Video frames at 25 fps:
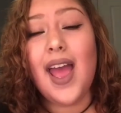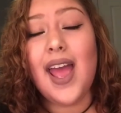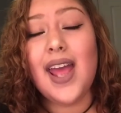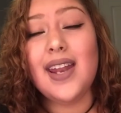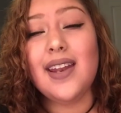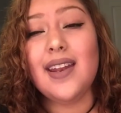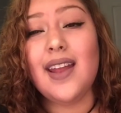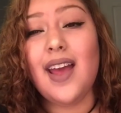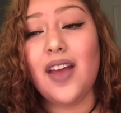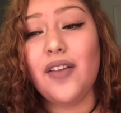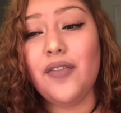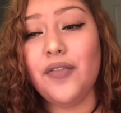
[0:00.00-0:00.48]

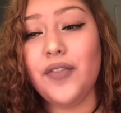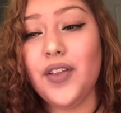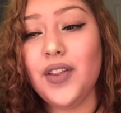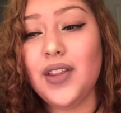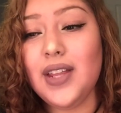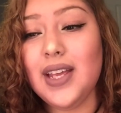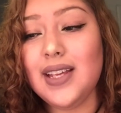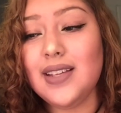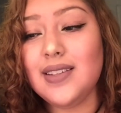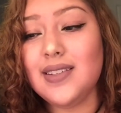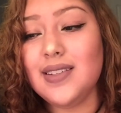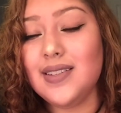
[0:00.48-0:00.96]
And I feel
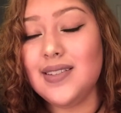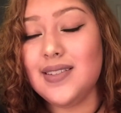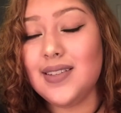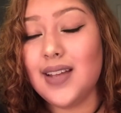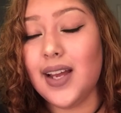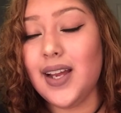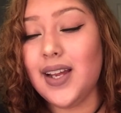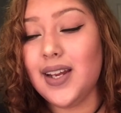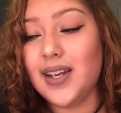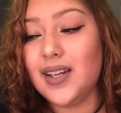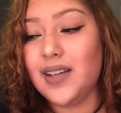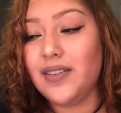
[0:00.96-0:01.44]
like
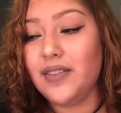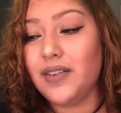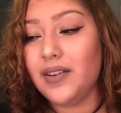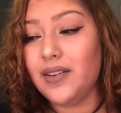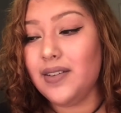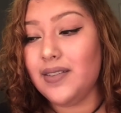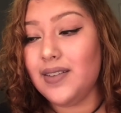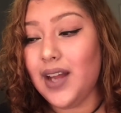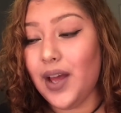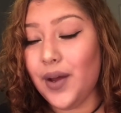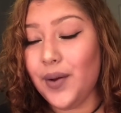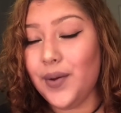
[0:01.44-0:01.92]
society
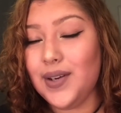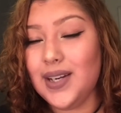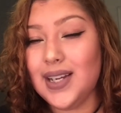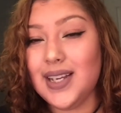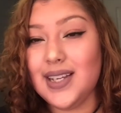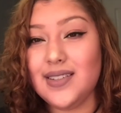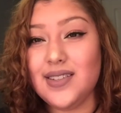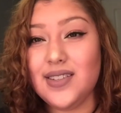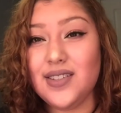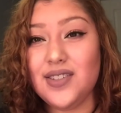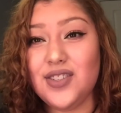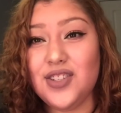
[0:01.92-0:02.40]

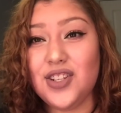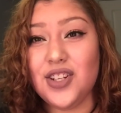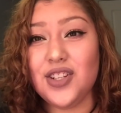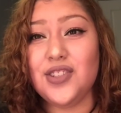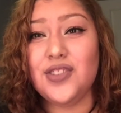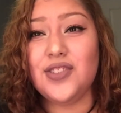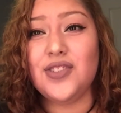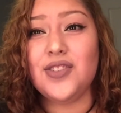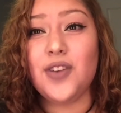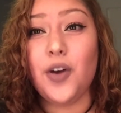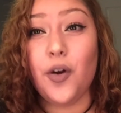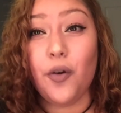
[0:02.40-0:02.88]
nowadays is
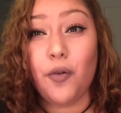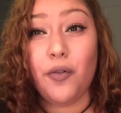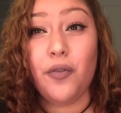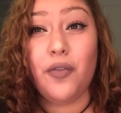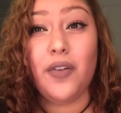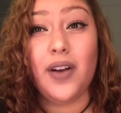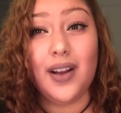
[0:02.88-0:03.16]
just so